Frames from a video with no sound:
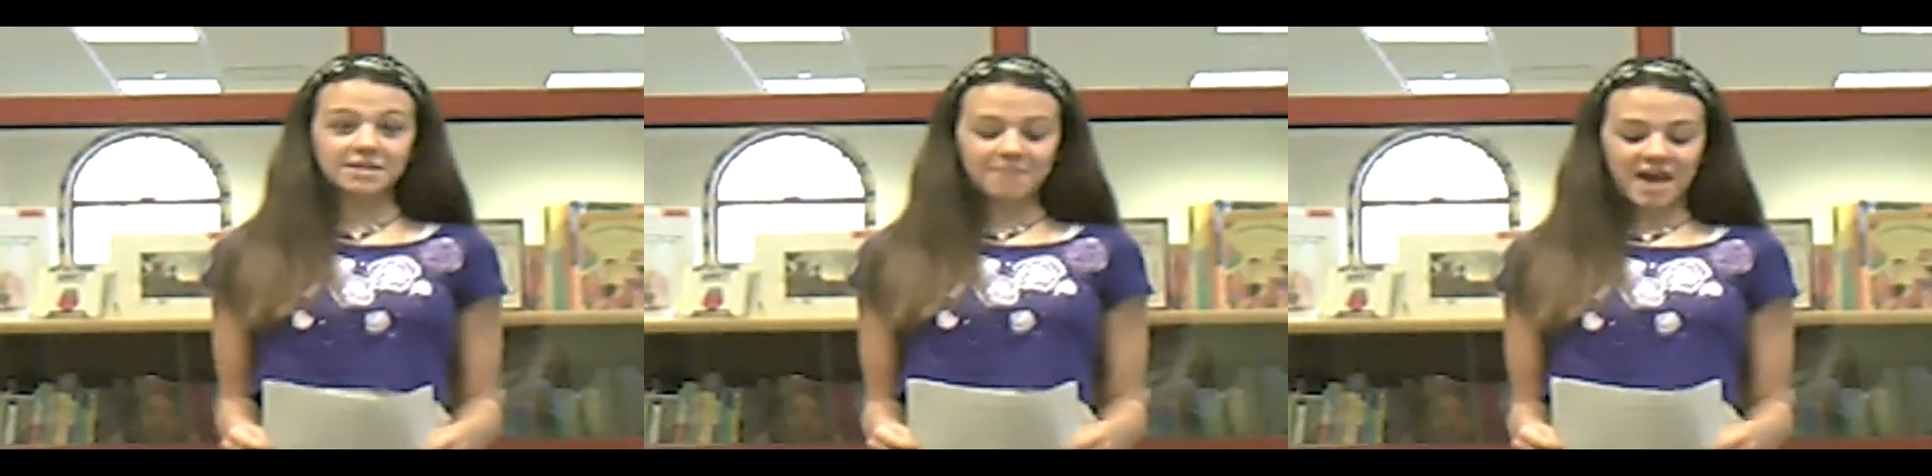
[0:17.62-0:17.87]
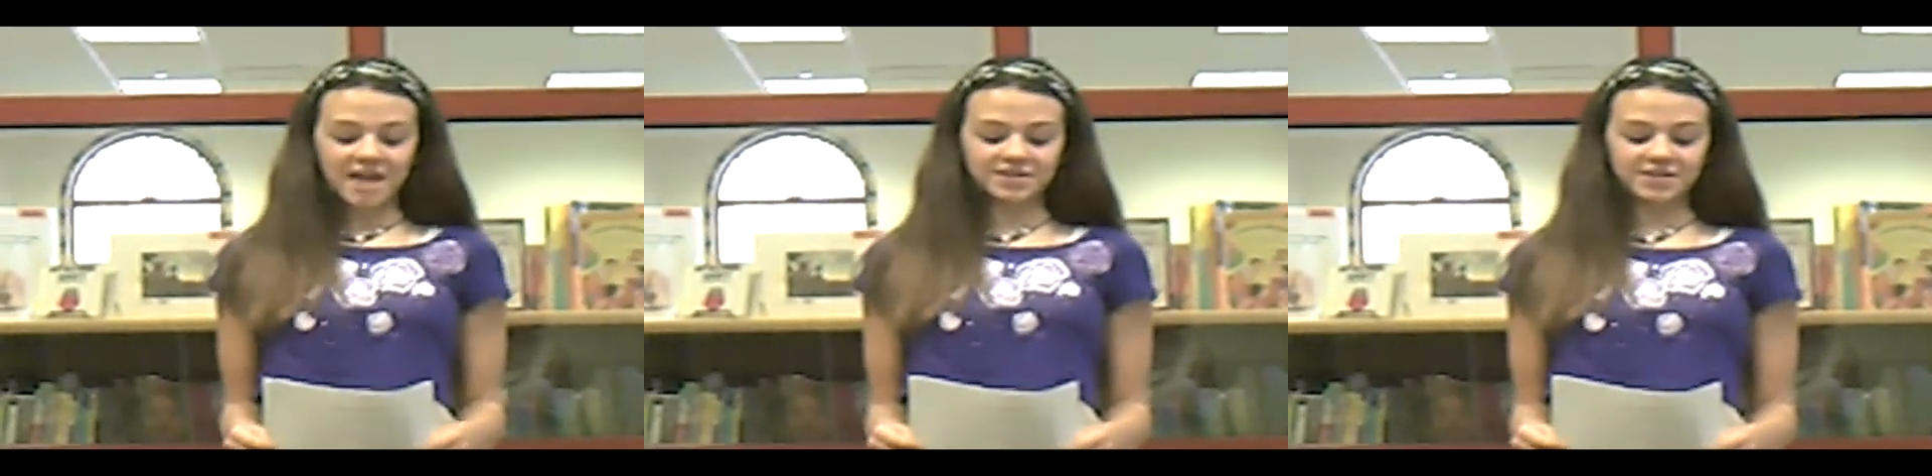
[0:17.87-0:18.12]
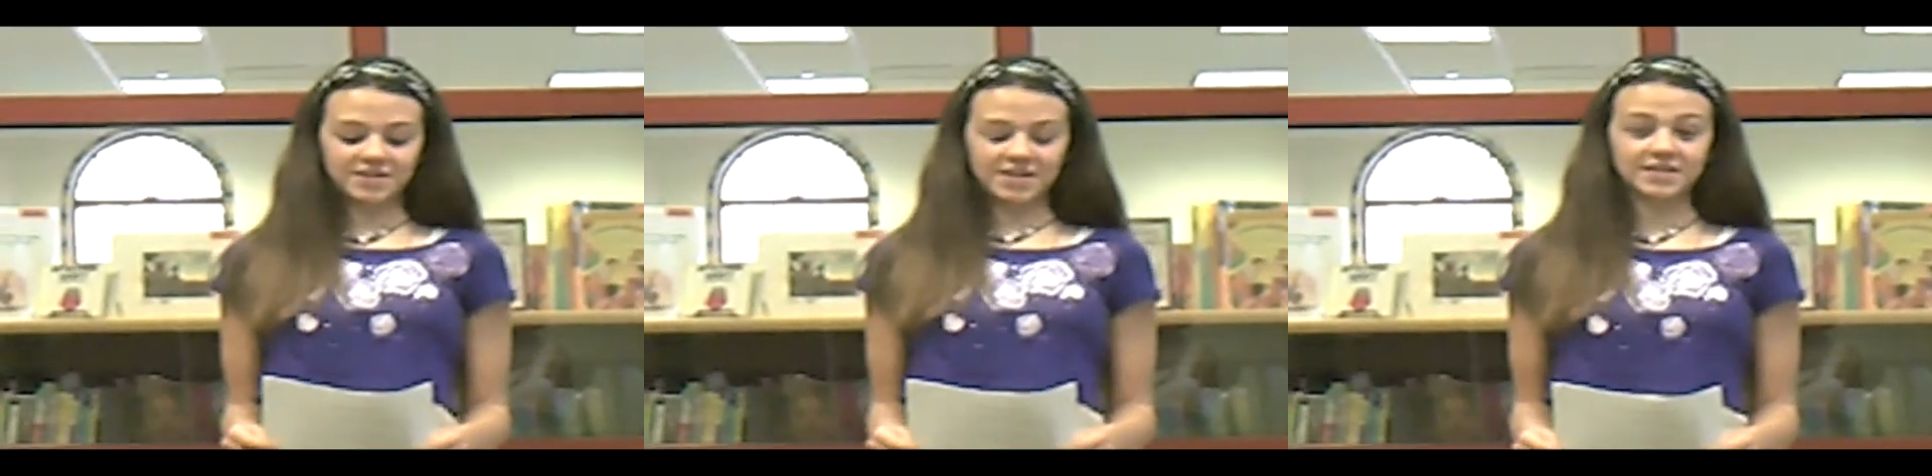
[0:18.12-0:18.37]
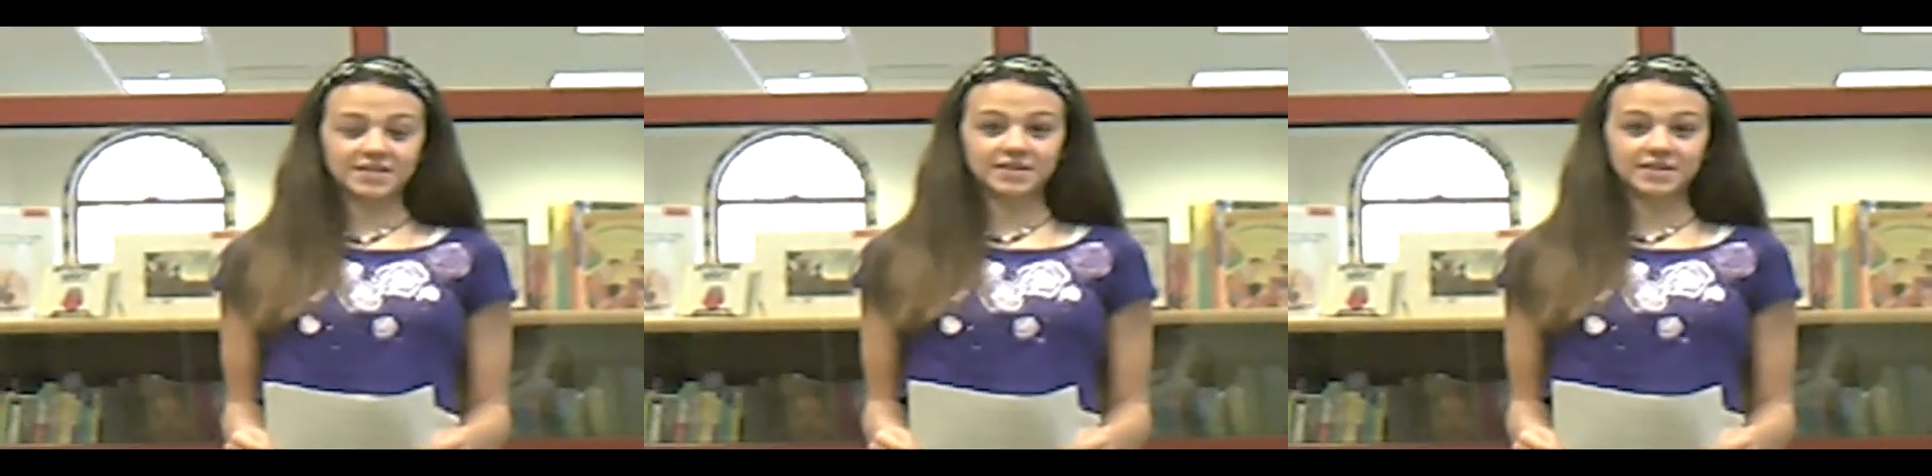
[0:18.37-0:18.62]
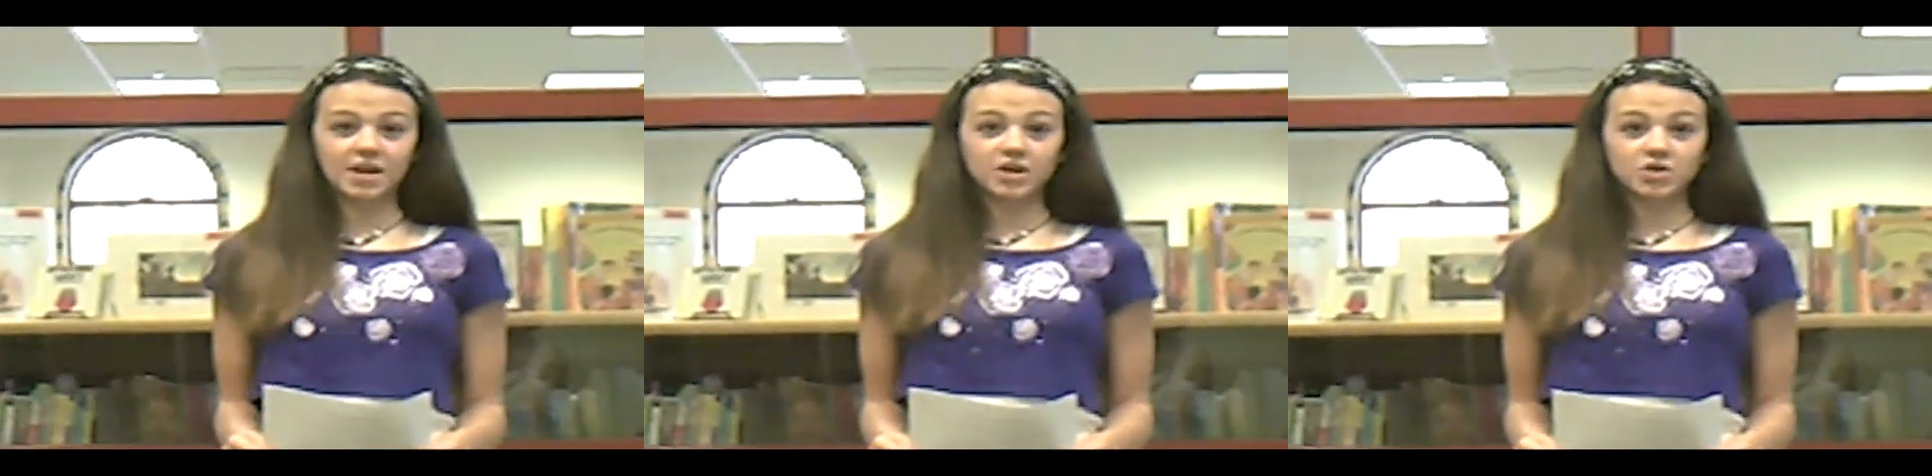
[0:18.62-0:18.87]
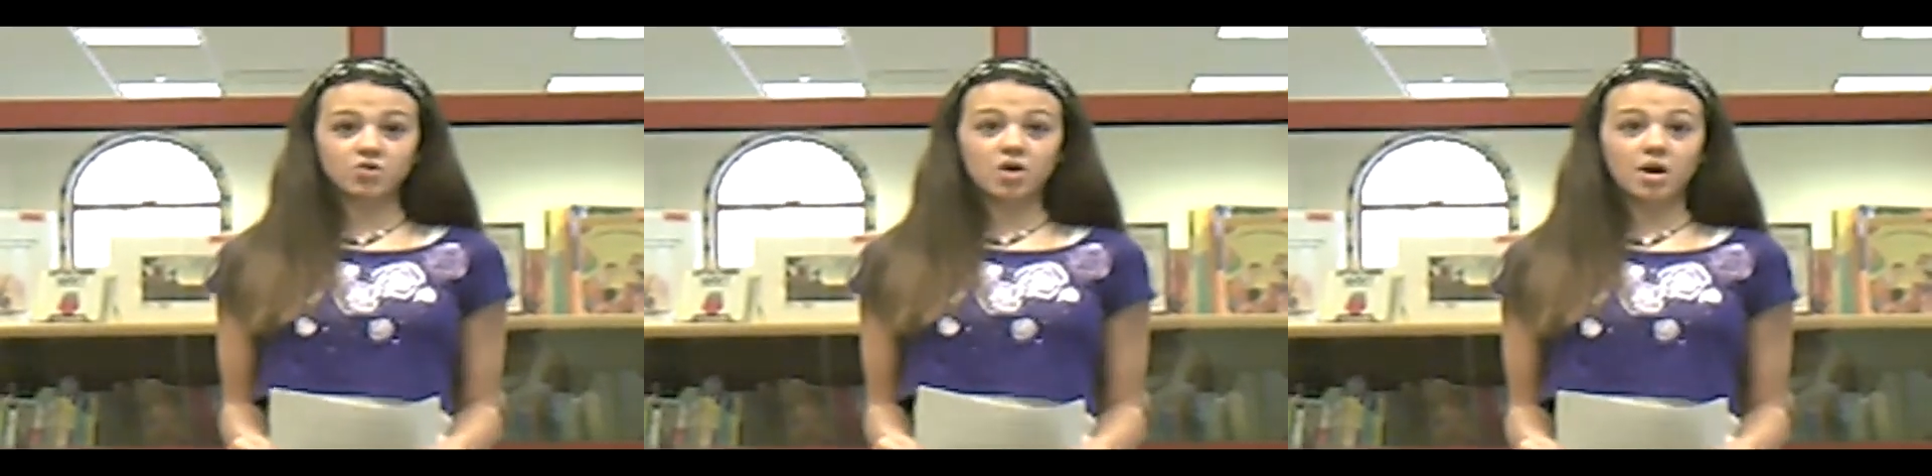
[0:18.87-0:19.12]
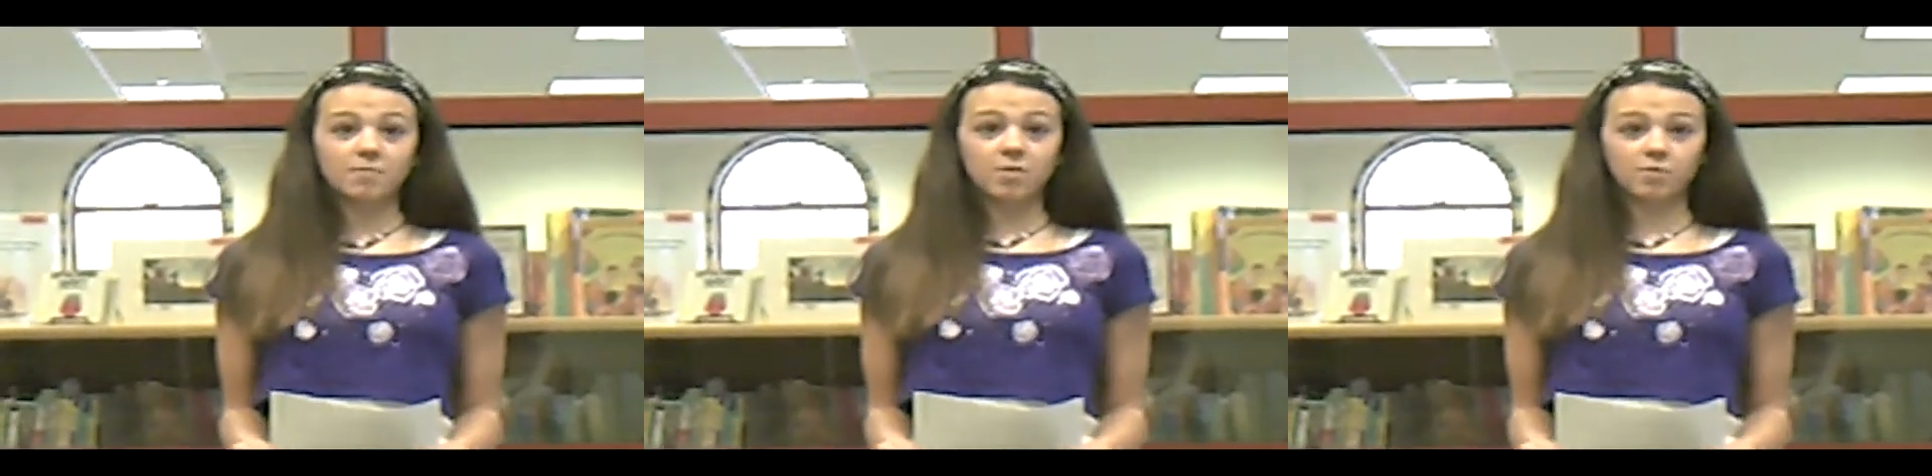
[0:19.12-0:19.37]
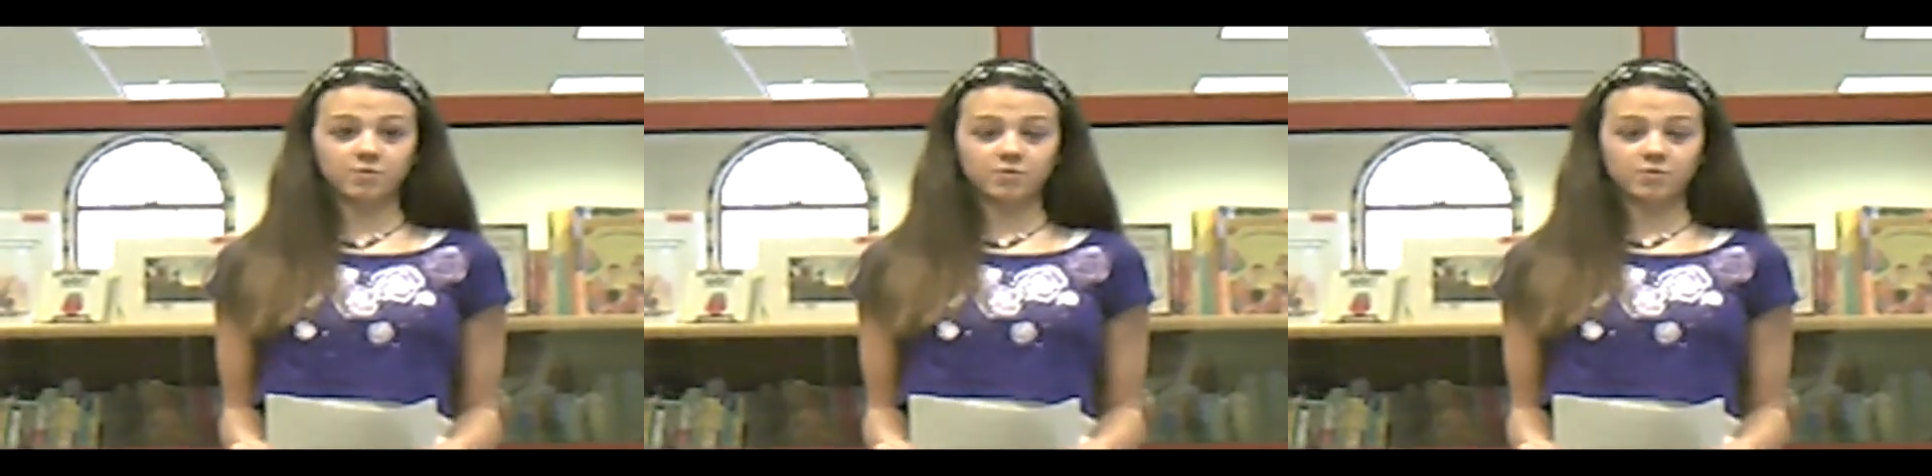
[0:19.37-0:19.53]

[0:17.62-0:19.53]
Imagine this. You come